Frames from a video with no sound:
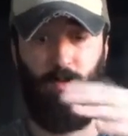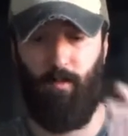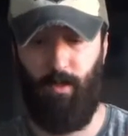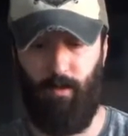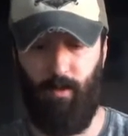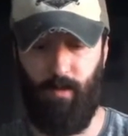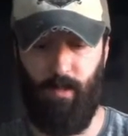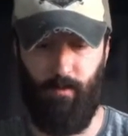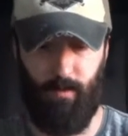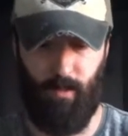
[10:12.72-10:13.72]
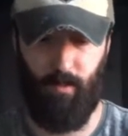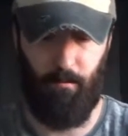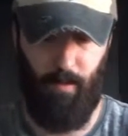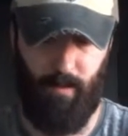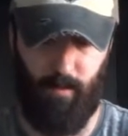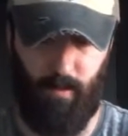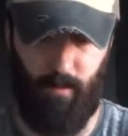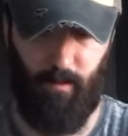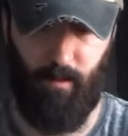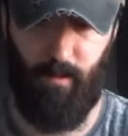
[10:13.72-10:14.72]
but you can see obviously there's a massive
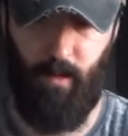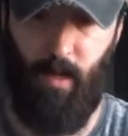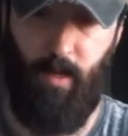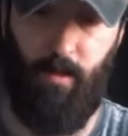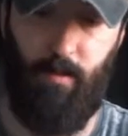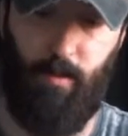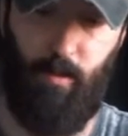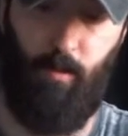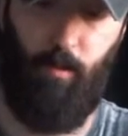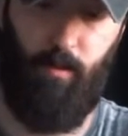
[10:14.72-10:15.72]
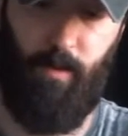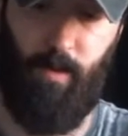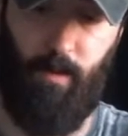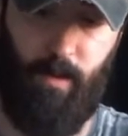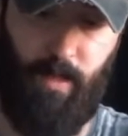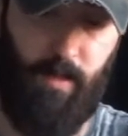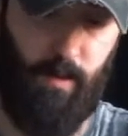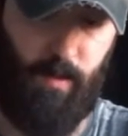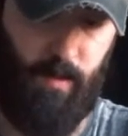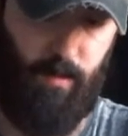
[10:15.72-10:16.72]
difference. This one's got more of the
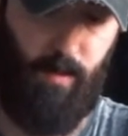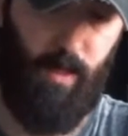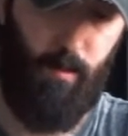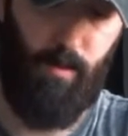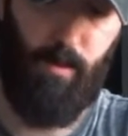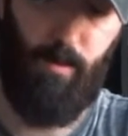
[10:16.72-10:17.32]
desert themed